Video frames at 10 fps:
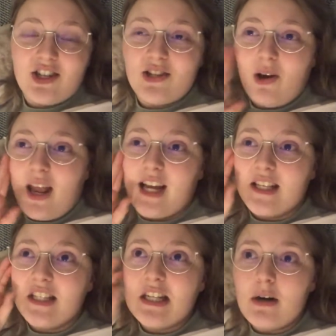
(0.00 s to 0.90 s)
She's got like
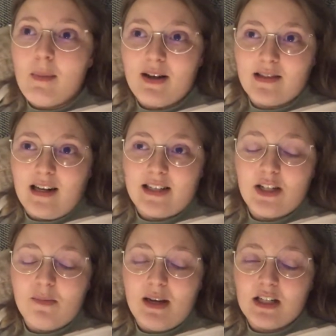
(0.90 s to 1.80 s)
zero personality
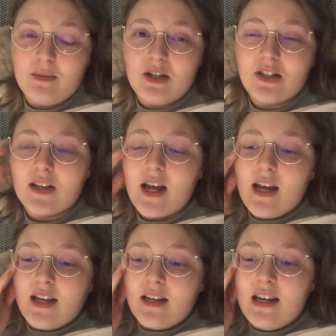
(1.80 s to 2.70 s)
compared to the books.
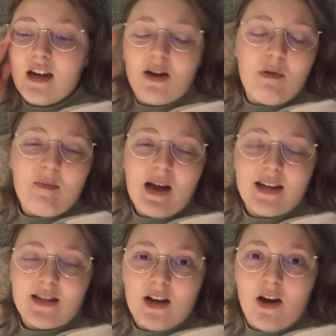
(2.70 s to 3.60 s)
Nina, we've
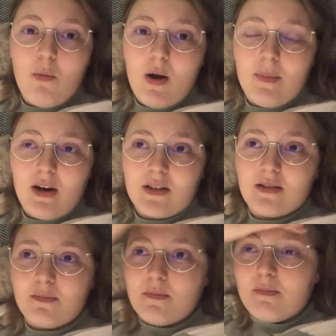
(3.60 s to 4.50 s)
barely seen her, won't
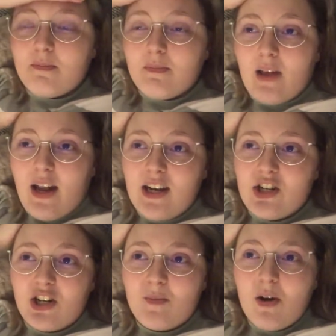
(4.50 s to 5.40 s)
pass any
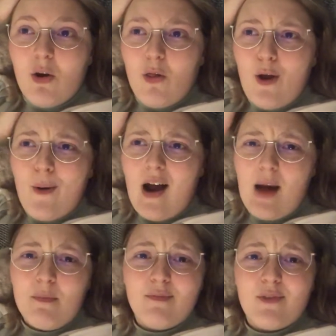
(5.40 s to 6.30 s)
judgment, although I
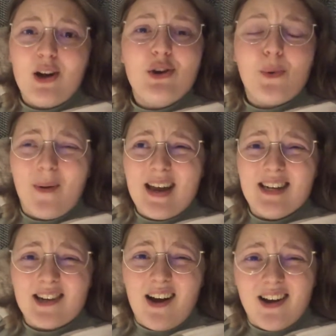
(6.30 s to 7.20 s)
am
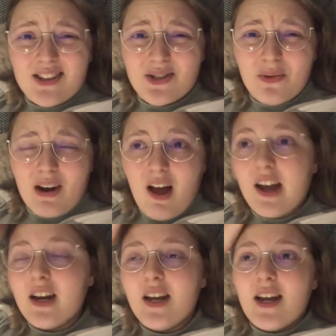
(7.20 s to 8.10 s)
annoyed at her
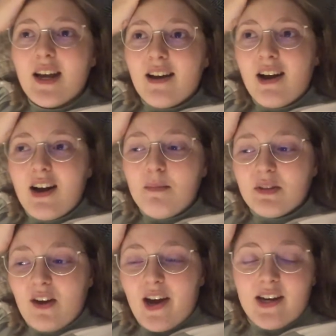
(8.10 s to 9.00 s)
storyline.
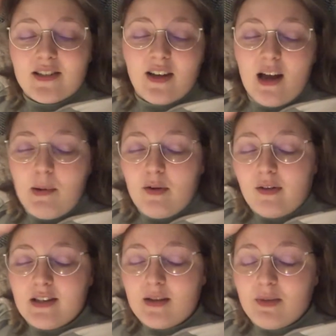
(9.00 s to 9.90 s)
Matthias, again, we've not
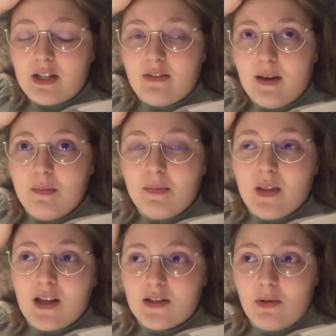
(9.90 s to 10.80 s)
really seen much of him,
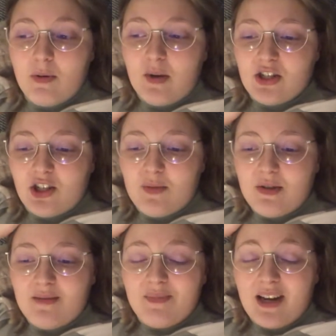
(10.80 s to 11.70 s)
so I won't pass
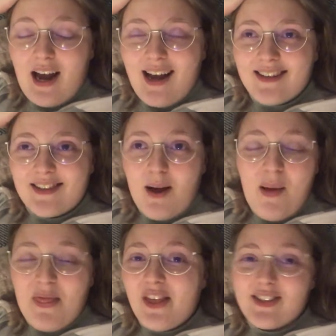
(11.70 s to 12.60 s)
judgment. But Kaz, I'm
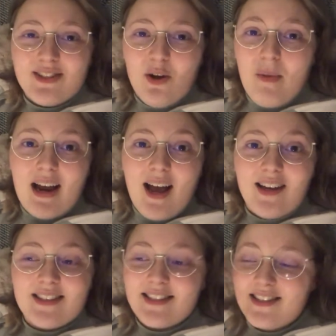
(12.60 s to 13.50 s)
like, this is not my
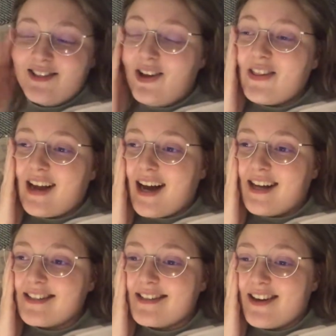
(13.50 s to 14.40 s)
Kaz. This is not the
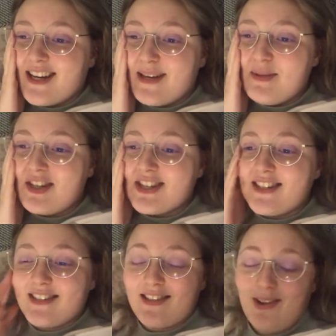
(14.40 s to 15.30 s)
Kaz that I pictured.
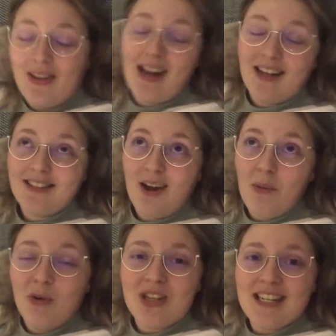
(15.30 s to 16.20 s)
This is not the Kaz that I
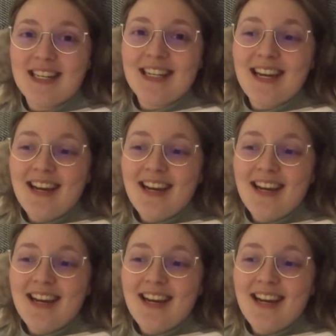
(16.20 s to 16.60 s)
wanted.